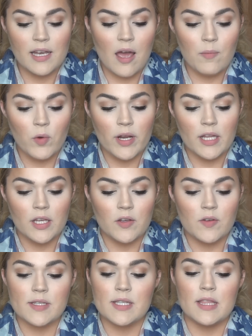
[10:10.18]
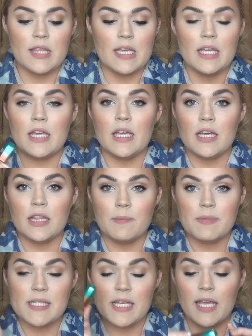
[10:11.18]
Now I'm going to use the
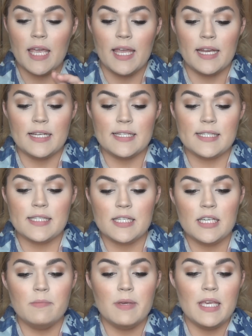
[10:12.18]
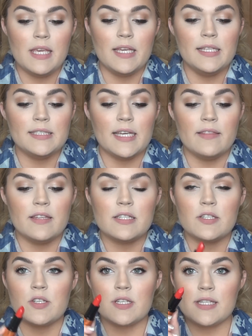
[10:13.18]
lipstick in Steam Heat and this
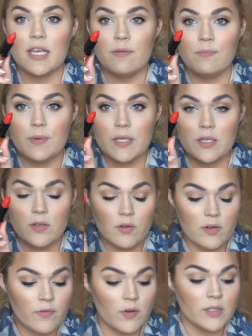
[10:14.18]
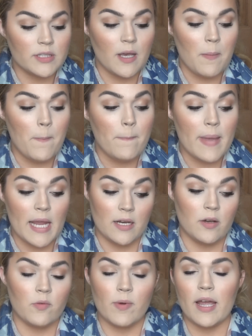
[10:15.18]
is just a beautiful
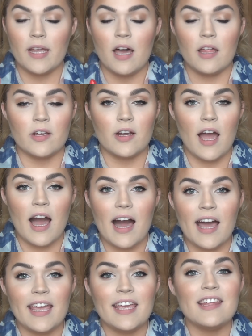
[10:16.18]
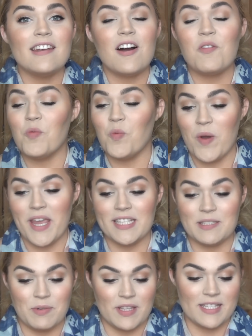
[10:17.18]
tomato red color. I cannot wait
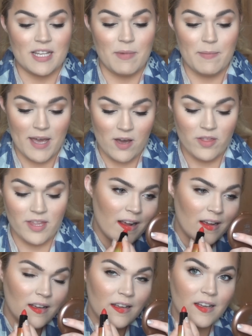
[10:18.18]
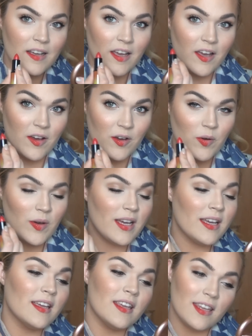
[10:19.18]
to put this on my mouth. Oh
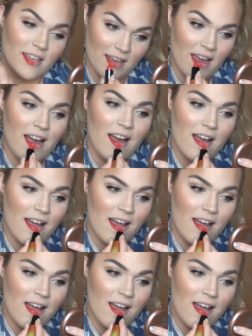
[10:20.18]
yeah.